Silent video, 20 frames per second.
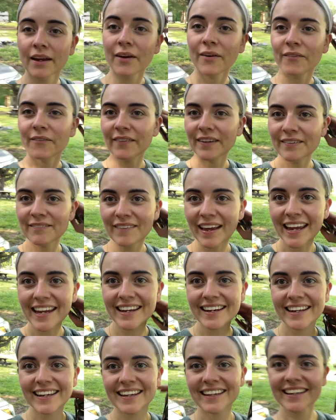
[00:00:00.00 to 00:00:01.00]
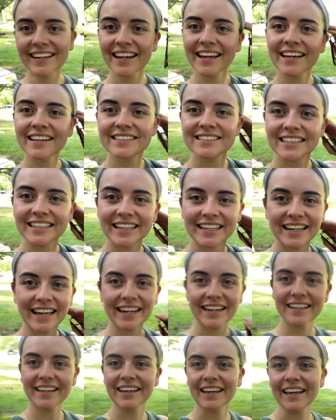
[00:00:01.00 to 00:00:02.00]
We made it to
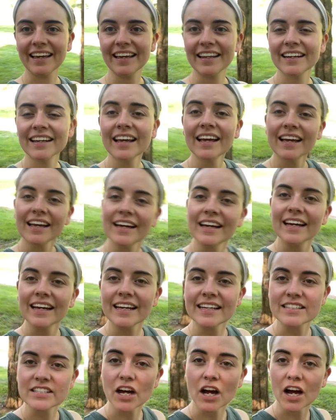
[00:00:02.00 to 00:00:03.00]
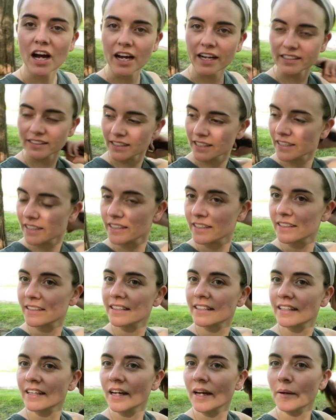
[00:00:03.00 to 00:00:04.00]
Connecticut. It's hot,
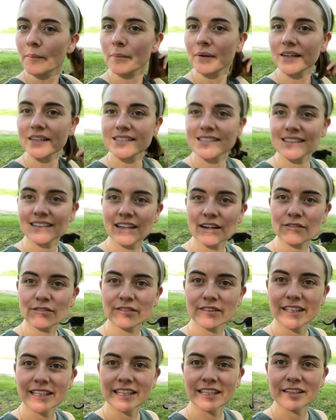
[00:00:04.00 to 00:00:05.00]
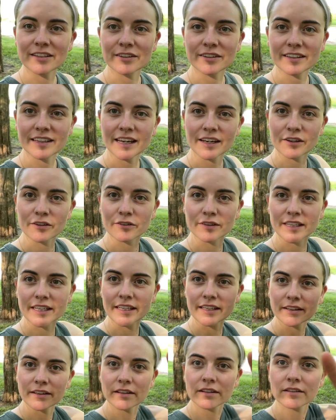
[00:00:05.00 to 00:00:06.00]
but it's lovely. Look at that
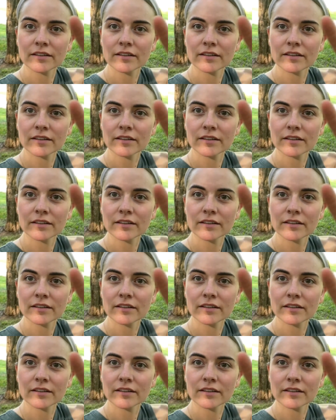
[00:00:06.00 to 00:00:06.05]
green